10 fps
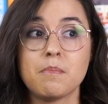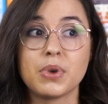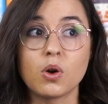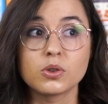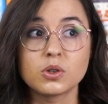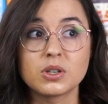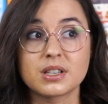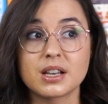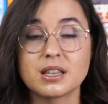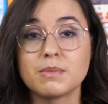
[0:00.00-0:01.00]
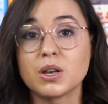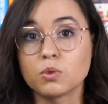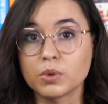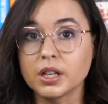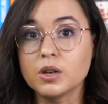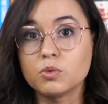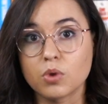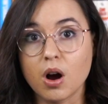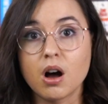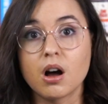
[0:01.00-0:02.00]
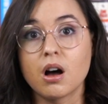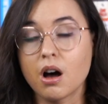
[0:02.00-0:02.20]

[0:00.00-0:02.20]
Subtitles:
but also discuss them in a really raw,